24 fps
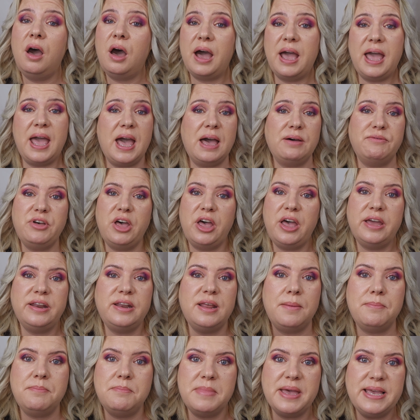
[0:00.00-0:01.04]
I have heard
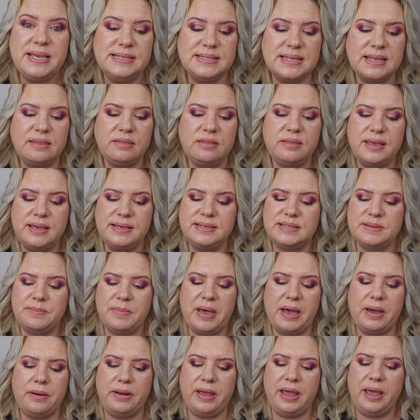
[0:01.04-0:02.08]
amazing things
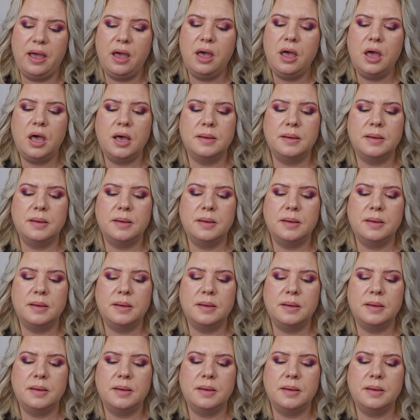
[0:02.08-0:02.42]
about it.